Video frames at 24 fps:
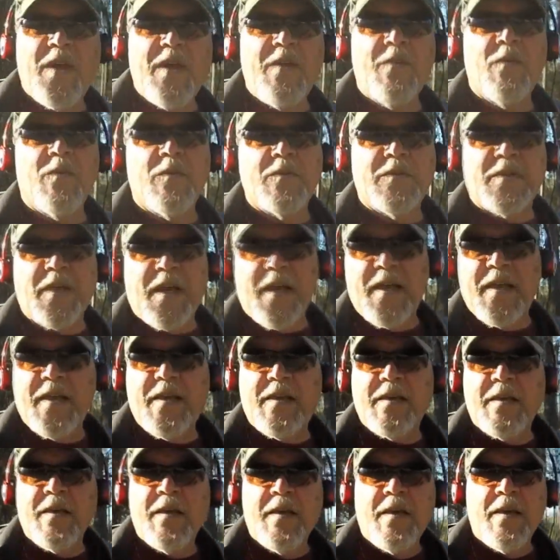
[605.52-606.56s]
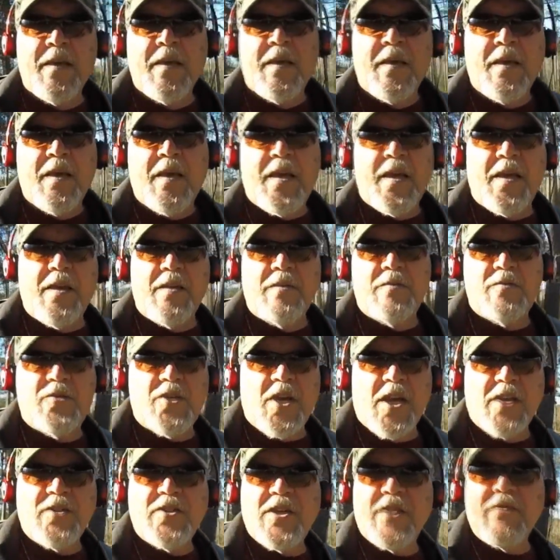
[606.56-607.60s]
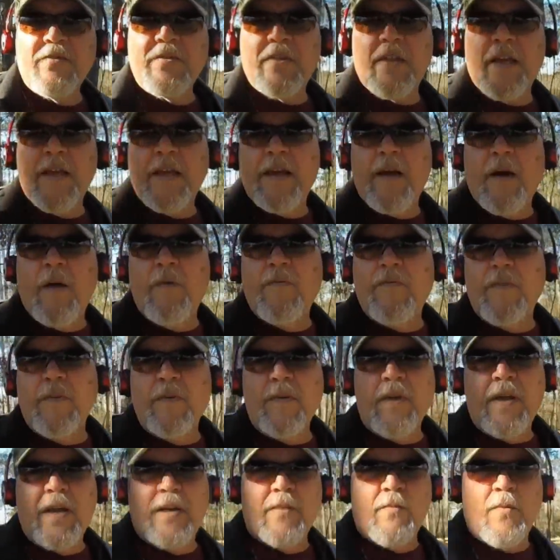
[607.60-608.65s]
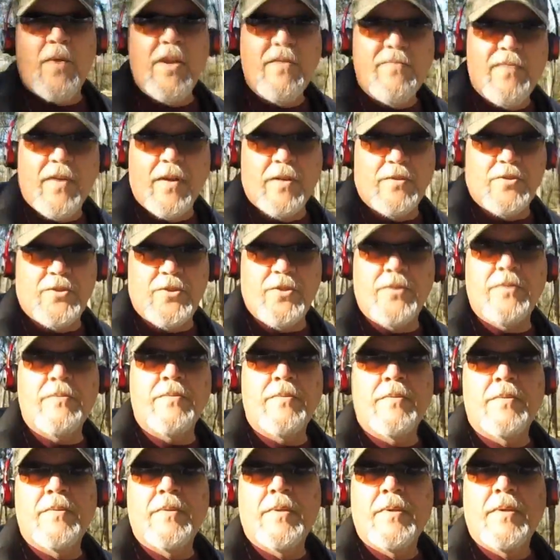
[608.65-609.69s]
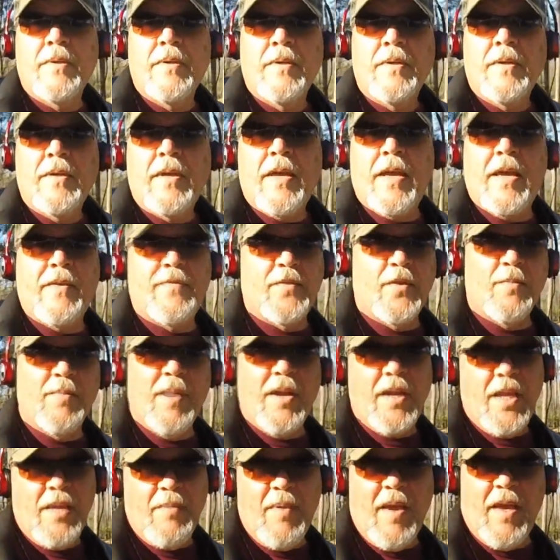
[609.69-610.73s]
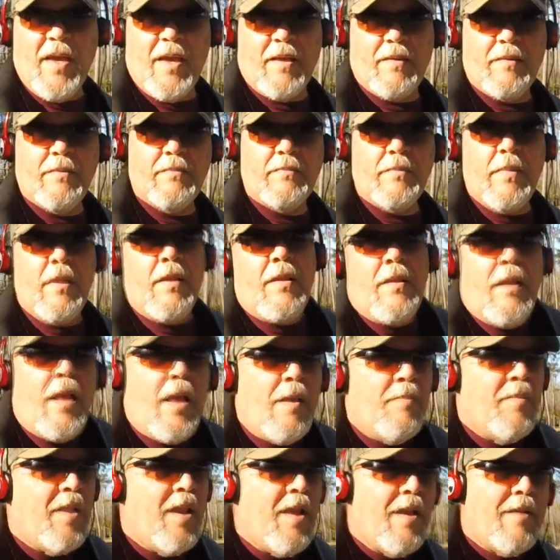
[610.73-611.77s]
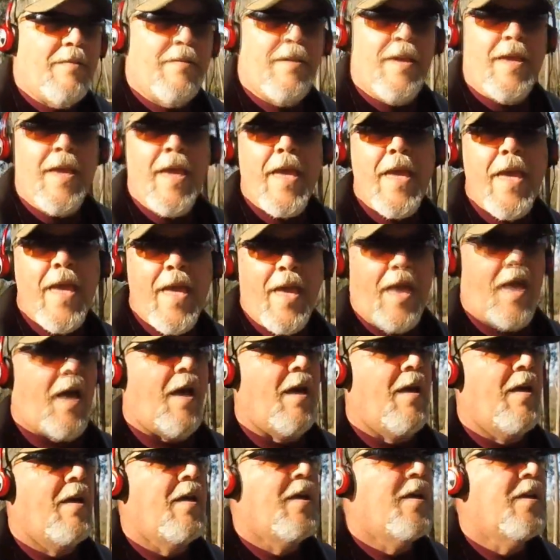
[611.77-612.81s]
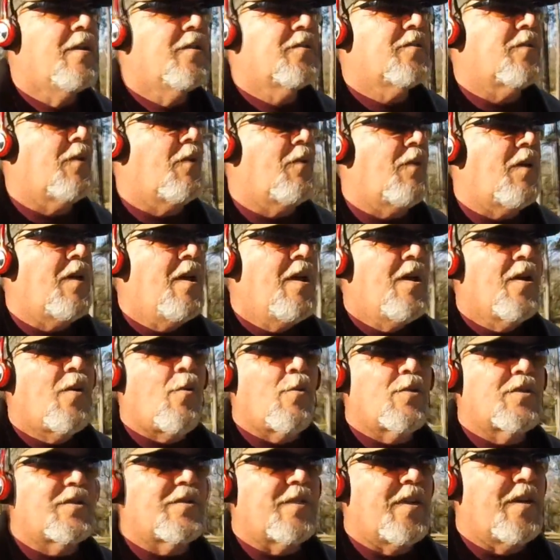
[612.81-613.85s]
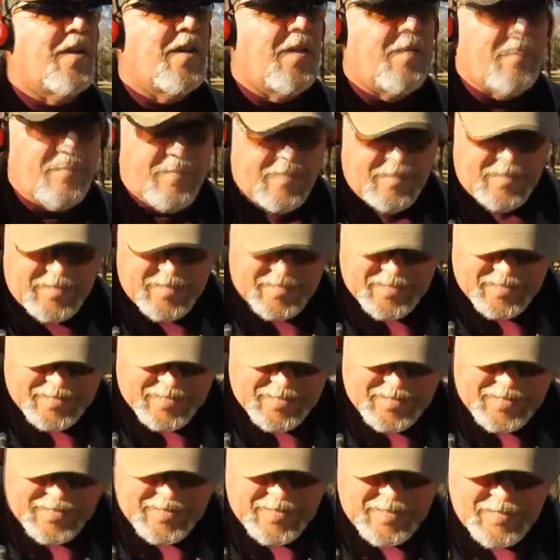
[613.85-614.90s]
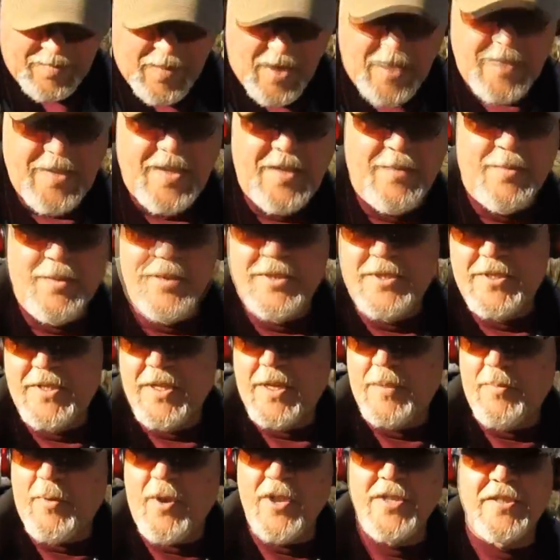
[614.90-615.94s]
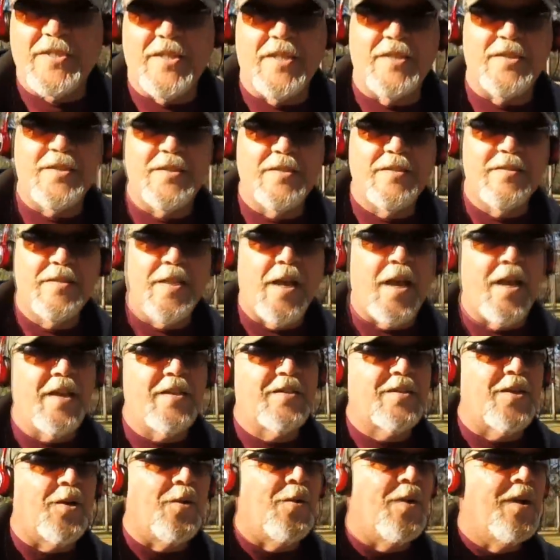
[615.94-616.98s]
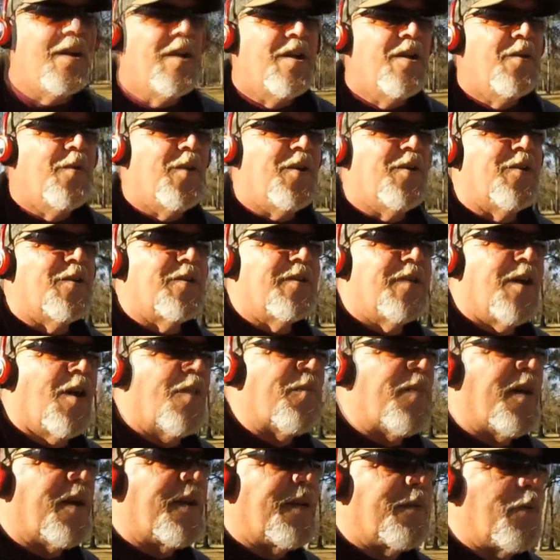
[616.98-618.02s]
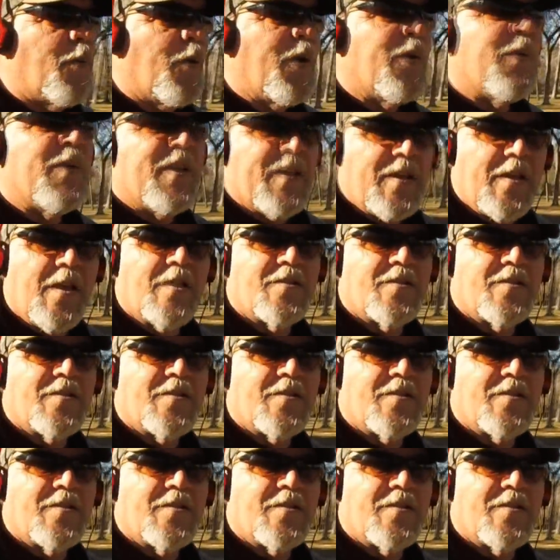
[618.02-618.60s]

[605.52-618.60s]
we will take and change everything over and refund you half your money back. I'm like, yeah. So, of course, Monday was President's Day, so we couldn't go Monday, but we went